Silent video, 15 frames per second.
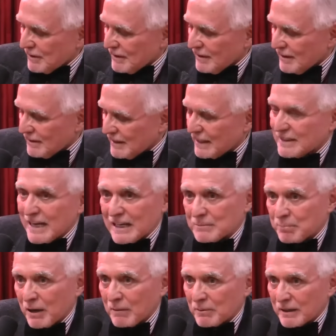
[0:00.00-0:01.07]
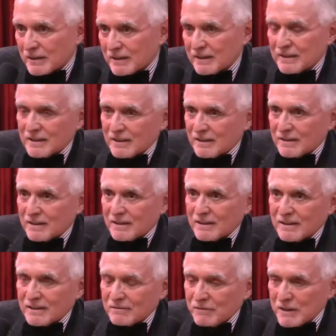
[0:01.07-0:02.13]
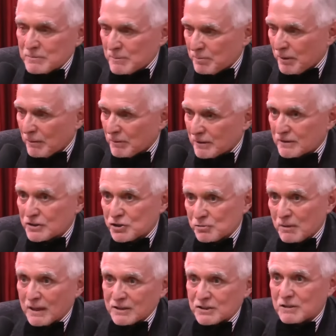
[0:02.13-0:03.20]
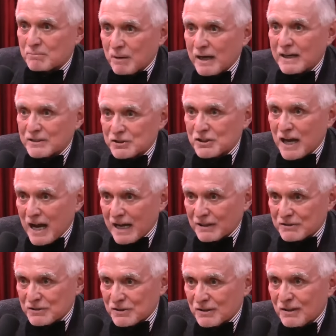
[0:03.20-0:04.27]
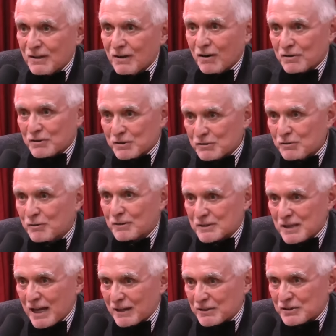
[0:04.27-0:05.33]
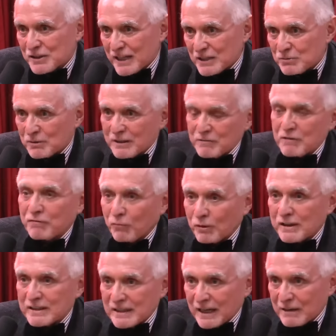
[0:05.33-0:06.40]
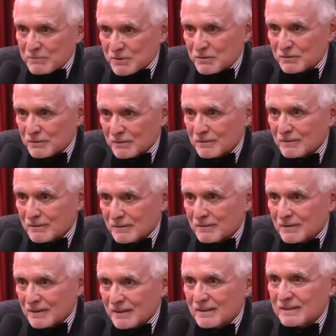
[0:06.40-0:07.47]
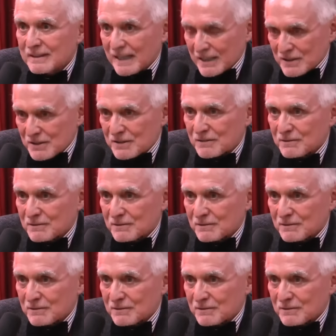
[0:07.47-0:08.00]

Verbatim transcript: uh, they take it public, and uh, the investment public, the schmucks that buy stocks on the New York Stock Exchange, will give you forty times. They will. Yes.